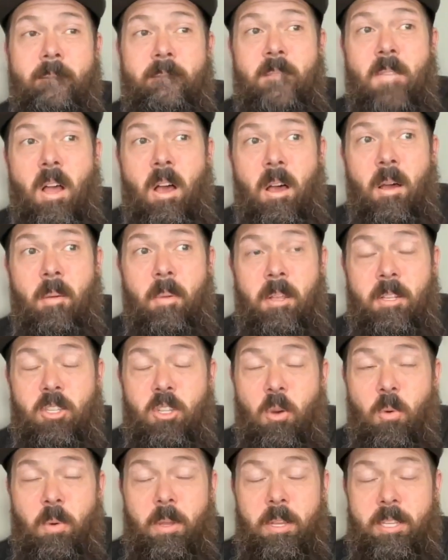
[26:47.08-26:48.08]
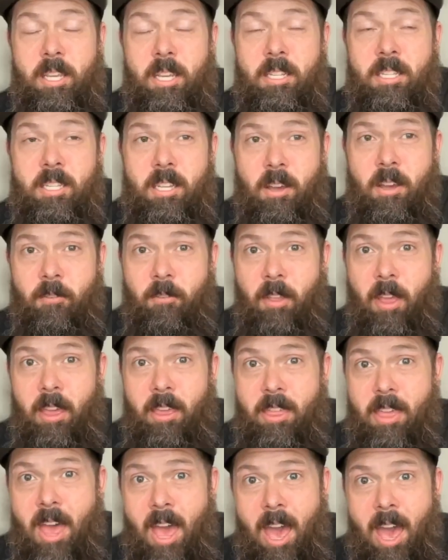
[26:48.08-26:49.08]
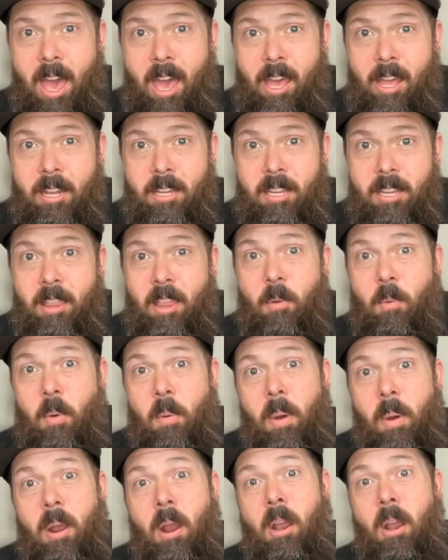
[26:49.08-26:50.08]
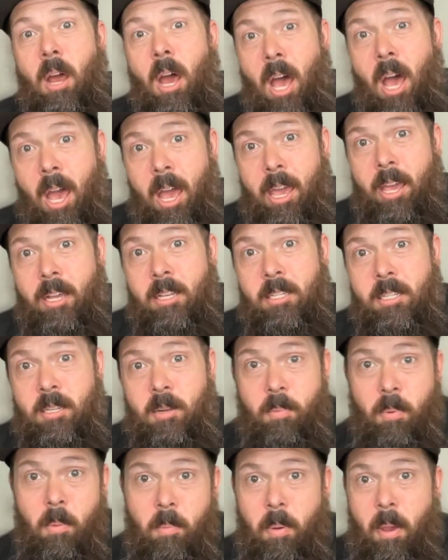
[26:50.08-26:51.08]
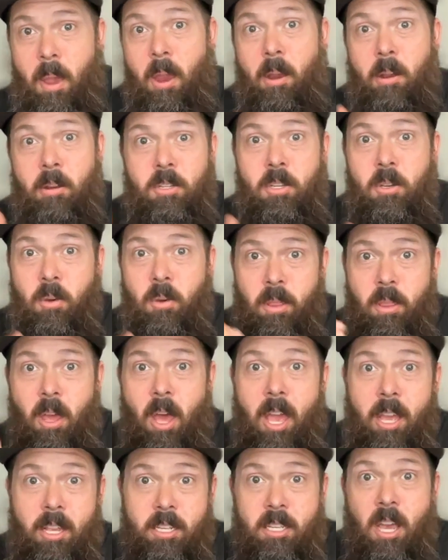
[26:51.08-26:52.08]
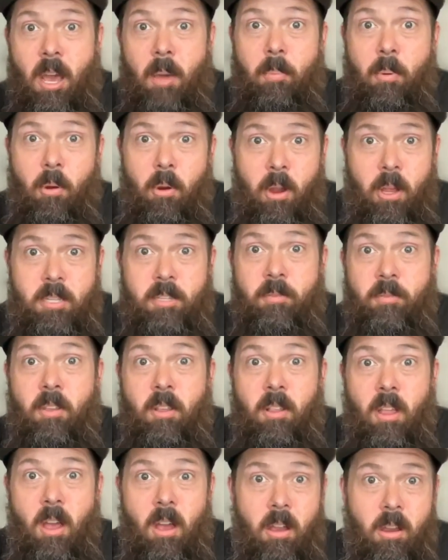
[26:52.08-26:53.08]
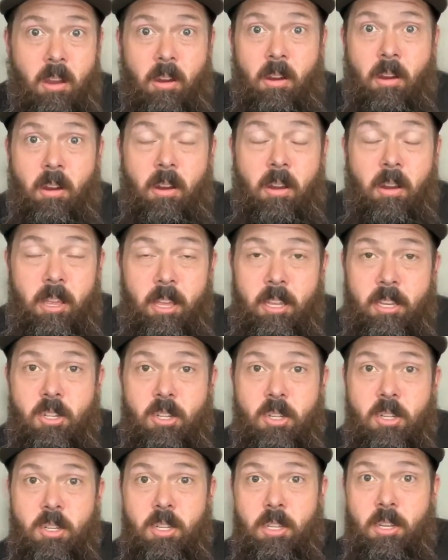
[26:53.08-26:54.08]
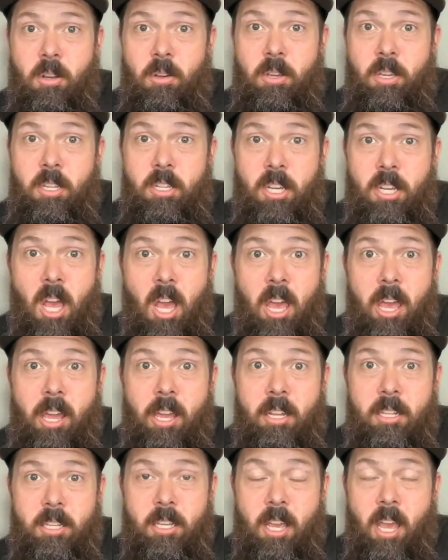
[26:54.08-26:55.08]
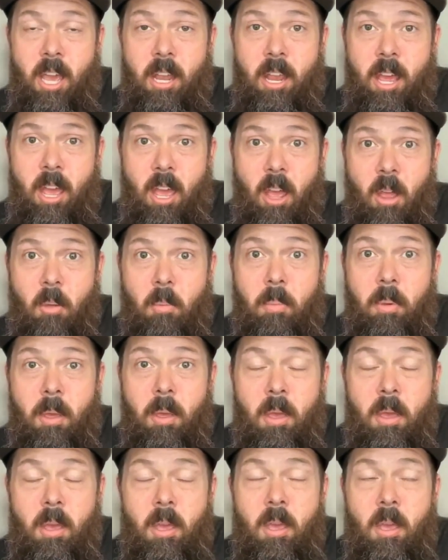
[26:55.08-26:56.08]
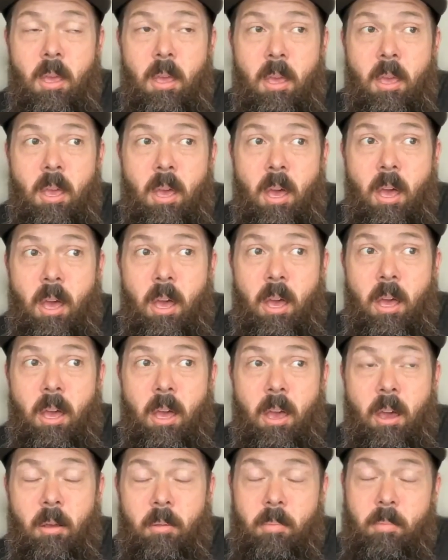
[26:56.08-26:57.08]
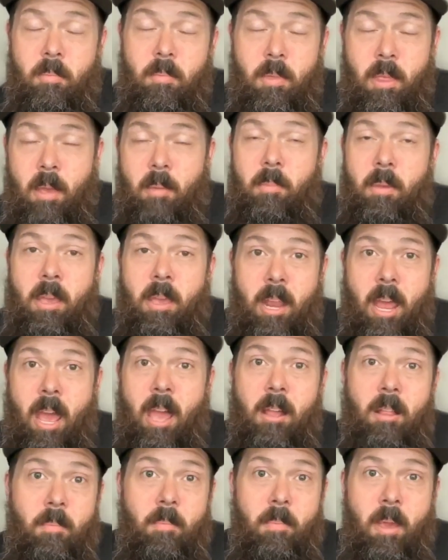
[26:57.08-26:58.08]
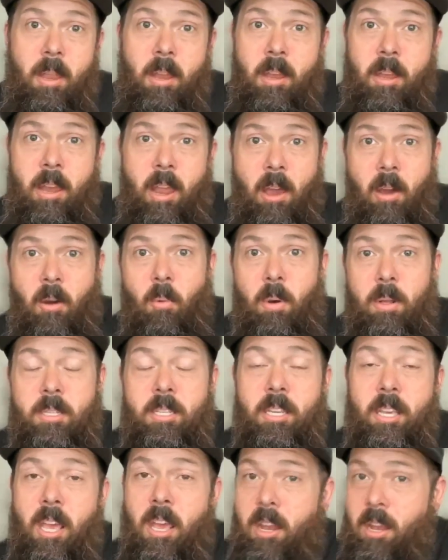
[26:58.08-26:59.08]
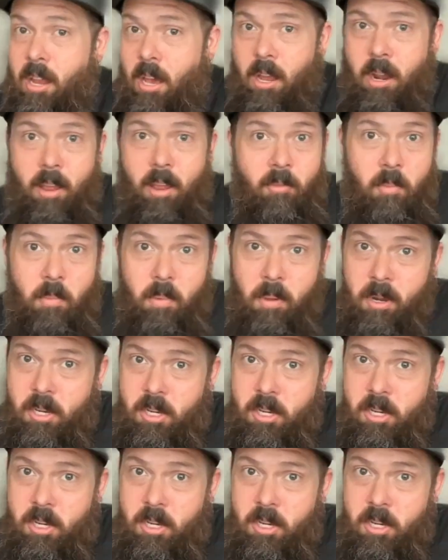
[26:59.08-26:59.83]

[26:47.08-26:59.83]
And so we did stuff like that, and then we went on hikes to prepare. So, and the hikes got progressively longer each hike to kind of help them get acclimated. Now, once again, not everybody